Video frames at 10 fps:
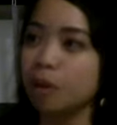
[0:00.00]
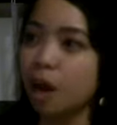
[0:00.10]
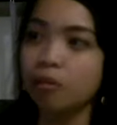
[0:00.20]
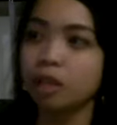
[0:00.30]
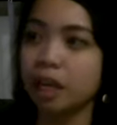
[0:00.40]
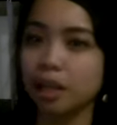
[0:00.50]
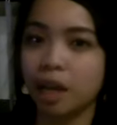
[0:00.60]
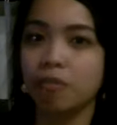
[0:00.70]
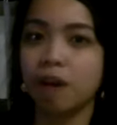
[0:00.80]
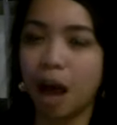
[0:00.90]
everyday
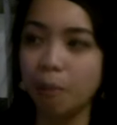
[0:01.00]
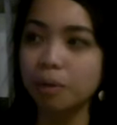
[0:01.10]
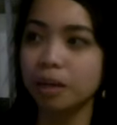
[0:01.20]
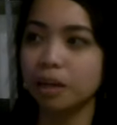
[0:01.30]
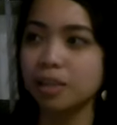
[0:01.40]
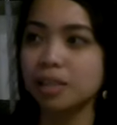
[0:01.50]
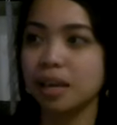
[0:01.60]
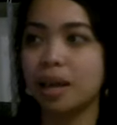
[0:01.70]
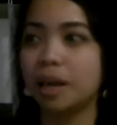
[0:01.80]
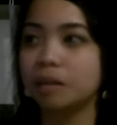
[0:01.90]
life happenings
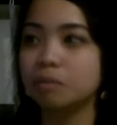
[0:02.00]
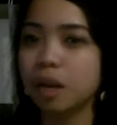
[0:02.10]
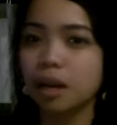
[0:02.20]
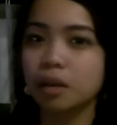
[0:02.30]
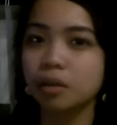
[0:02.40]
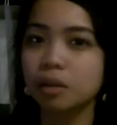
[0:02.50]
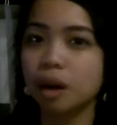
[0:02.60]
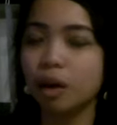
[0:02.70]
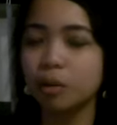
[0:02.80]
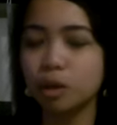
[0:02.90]

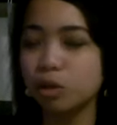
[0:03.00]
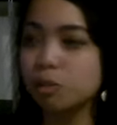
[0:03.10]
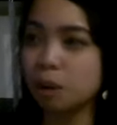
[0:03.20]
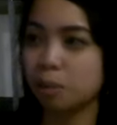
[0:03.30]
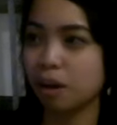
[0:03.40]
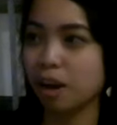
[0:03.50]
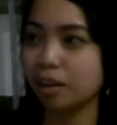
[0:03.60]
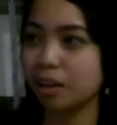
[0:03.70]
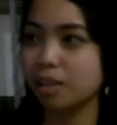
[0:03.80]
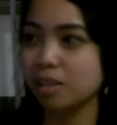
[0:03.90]
and the newspaper
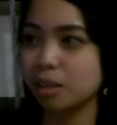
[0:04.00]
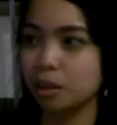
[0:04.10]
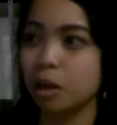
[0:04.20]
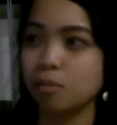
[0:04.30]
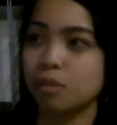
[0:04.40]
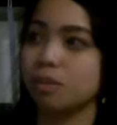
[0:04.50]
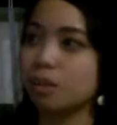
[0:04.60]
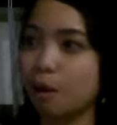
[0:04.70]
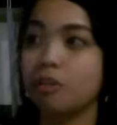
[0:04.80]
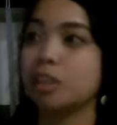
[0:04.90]
headlines that comes
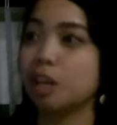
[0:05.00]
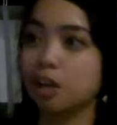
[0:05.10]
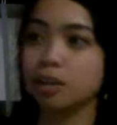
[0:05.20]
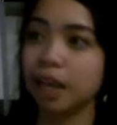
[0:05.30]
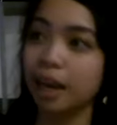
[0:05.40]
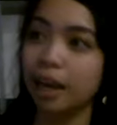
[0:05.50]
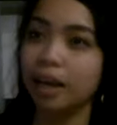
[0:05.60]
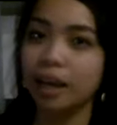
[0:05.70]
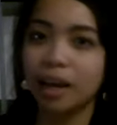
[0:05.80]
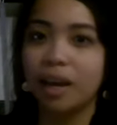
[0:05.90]
every single
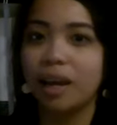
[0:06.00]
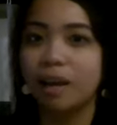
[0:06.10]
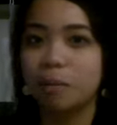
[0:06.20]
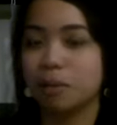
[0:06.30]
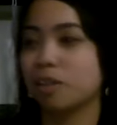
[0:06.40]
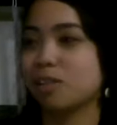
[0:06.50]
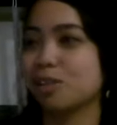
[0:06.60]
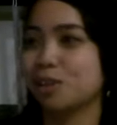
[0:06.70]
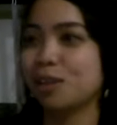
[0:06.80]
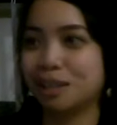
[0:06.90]
day, because
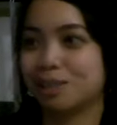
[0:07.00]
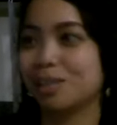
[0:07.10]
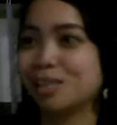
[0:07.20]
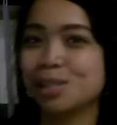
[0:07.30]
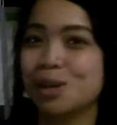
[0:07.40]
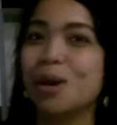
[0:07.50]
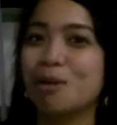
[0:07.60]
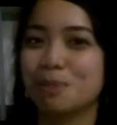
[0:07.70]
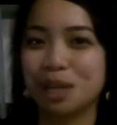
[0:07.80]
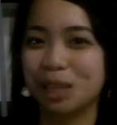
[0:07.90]
like that's so
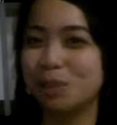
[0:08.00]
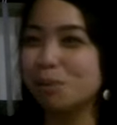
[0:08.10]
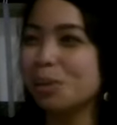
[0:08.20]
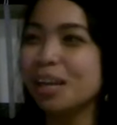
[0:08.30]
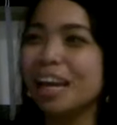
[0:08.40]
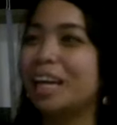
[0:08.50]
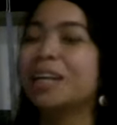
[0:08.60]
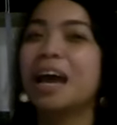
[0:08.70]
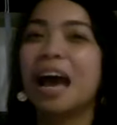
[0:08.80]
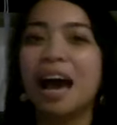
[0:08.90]
unpredictable.
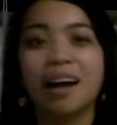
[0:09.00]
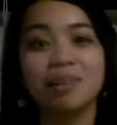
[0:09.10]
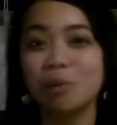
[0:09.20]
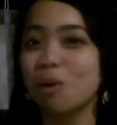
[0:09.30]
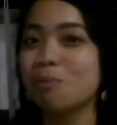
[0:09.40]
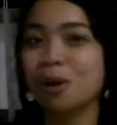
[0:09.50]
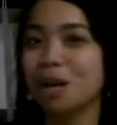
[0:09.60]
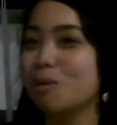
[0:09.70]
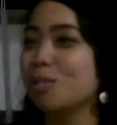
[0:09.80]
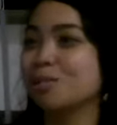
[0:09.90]
And at one point
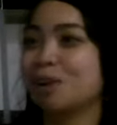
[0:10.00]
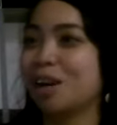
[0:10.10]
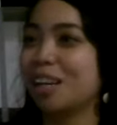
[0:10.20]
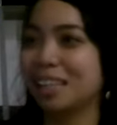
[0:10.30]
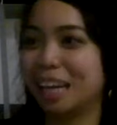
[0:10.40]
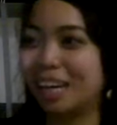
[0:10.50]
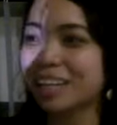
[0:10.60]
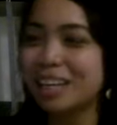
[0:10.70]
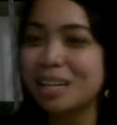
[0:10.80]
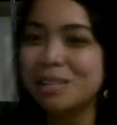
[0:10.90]
I was very like
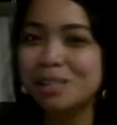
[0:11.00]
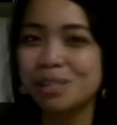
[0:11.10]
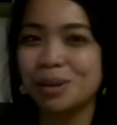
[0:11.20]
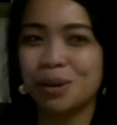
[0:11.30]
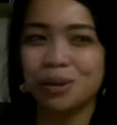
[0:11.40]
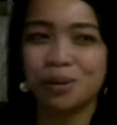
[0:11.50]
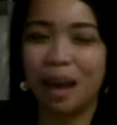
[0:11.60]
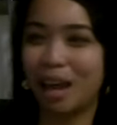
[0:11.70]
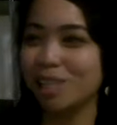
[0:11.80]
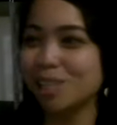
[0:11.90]
so
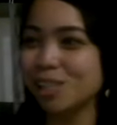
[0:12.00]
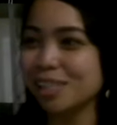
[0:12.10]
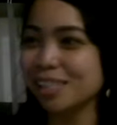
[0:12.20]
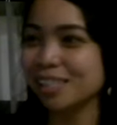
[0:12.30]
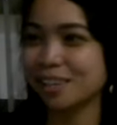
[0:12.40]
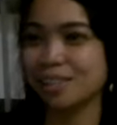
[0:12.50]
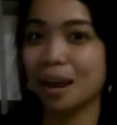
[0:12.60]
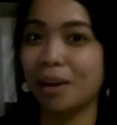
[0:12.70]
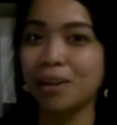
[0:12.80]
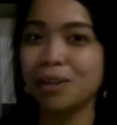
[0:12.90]
anxious because
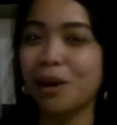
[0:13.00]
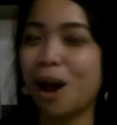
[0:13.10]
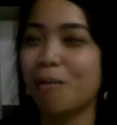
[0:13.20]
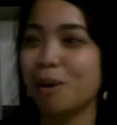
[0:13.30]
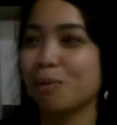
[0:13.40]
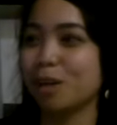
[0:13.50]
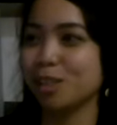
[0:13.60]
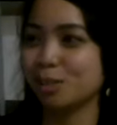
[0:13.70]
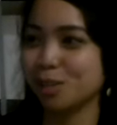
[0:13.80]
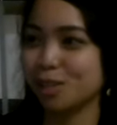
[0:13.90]
I didn't know how my
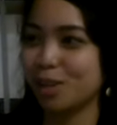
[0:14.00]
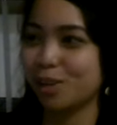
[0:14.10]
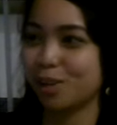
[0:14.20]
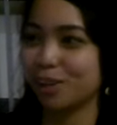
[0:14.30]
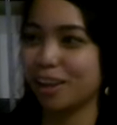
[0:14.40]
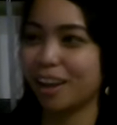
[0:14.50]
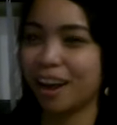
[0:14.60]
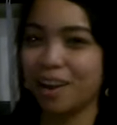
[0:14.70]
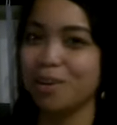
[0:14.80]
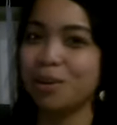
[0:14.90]
project was going to look like.
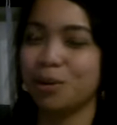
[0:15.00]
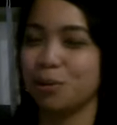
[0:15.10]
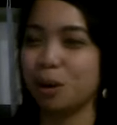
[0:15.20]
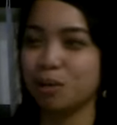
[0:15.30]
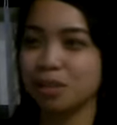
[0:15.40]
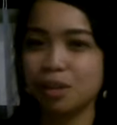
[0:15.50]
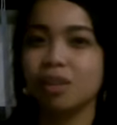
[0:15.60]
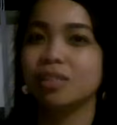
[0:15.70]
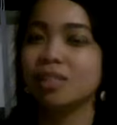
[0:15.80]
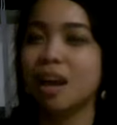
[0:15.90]
I didn't know what
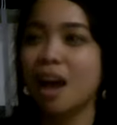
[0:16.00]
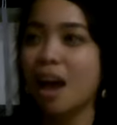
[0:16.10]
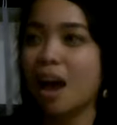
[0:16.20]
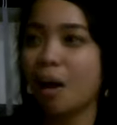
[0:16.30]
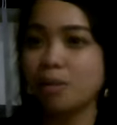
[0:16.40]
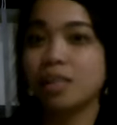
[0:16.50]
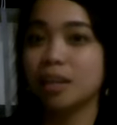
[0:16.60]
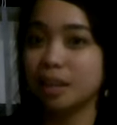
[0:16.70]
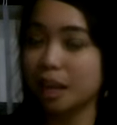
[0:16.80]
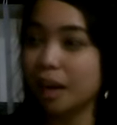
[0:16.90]
results I was
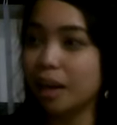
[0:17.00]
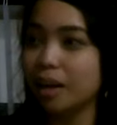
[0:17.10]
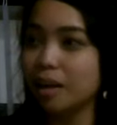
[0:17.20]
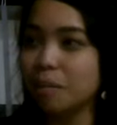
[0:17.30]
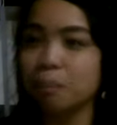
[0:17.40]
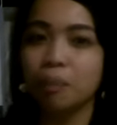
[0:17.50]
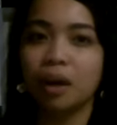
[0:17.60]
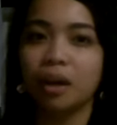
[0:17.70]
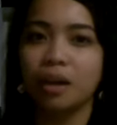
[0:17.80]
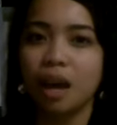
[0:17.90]
going to get.
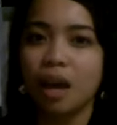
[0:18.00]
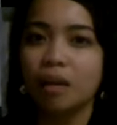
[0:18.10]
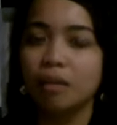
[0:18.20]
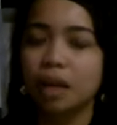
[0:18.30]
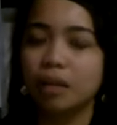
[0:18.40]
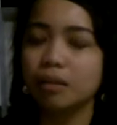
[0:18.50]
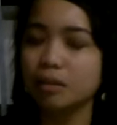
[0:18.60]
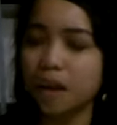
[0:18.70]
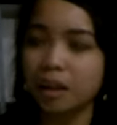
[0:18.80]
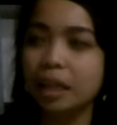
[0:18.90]
But like
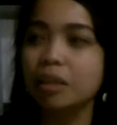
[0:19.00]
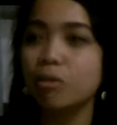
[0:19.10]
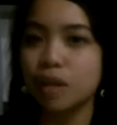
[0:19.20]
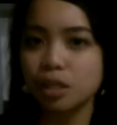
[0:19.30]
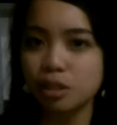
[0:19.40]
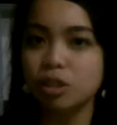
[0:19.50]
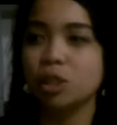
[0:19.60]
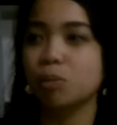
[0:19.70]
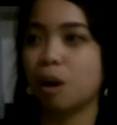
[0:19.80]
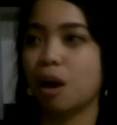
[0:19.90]
I think the
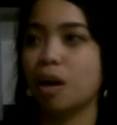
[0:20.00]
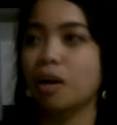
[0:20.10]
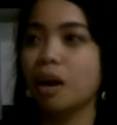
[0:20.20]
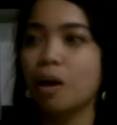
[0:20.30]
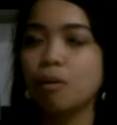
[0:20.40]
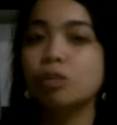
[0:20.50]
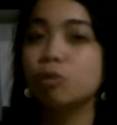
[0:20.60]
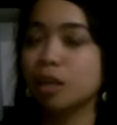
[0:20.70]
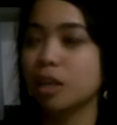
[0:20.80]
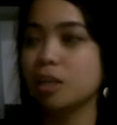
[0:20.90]
research part was
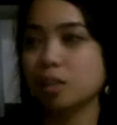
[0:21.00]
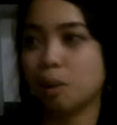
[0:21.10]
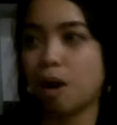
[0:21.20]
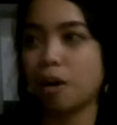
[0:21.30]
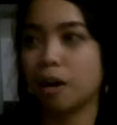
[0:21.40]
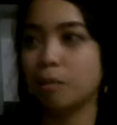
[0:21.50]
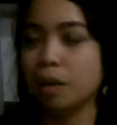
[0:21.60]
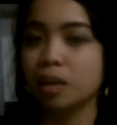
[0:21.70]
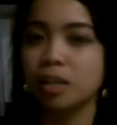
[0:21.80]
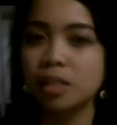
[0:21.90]
really inspiring,
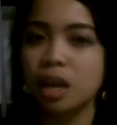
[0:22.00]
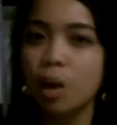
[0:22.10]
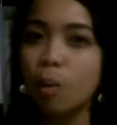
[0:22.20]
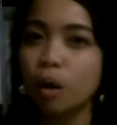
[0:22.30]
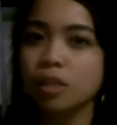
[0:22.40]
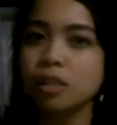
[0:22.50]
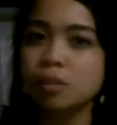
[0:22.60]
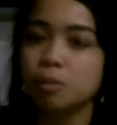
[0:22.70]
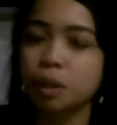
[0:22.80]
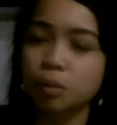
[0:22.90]
because
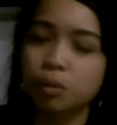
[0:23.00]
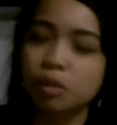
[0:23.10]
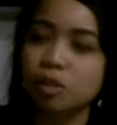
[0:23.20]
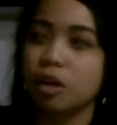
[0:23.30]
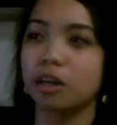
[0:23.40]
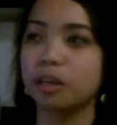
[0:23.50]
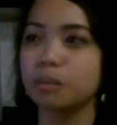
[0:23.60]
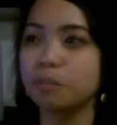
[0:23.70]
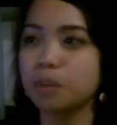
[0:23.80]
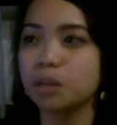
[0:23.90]
once people started
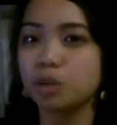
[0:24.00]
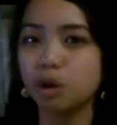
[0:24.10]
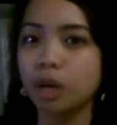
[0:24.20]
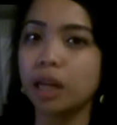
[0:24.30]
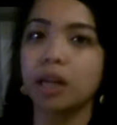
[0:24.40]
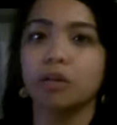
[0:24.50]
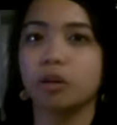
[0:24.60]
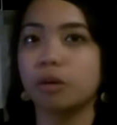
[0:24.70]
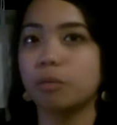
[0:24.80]
donating